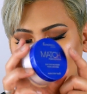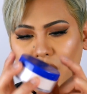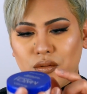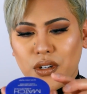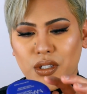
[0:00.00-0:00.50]
in
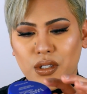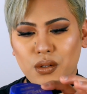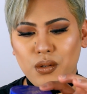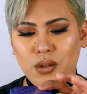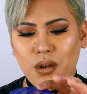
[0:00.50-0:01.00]
the
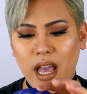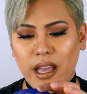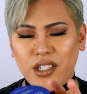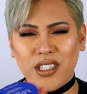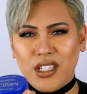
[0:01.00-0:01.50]
drugstore,
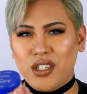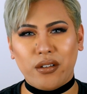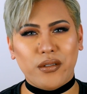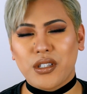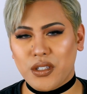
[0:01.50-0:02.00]
and just in
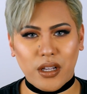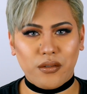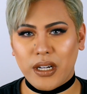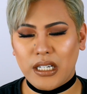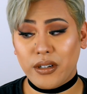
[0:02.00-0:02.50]
general it's just like
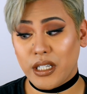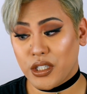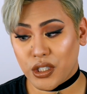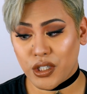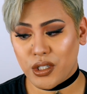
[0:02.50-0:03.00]
really
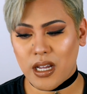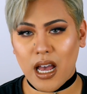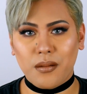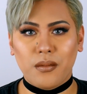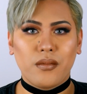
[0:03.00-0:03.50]
good.
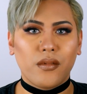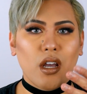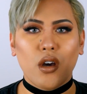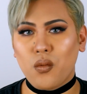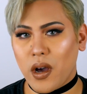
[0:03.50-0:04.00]

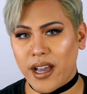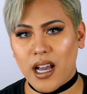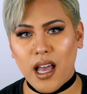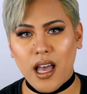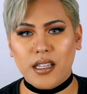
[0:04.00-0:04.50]
No white
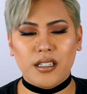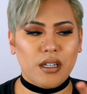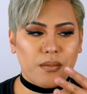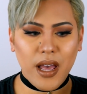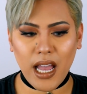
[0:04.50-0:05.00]
cast, you
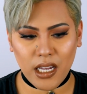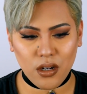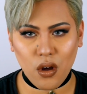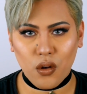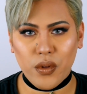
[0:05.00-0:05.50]
can pack it
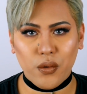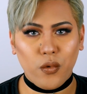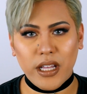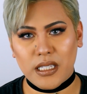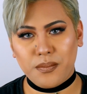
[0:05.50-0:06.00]
on with a
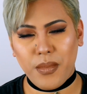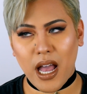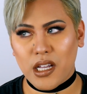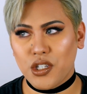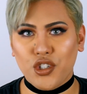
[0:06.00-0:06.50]
wet
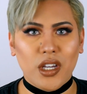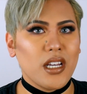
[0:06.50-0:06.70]
sponge.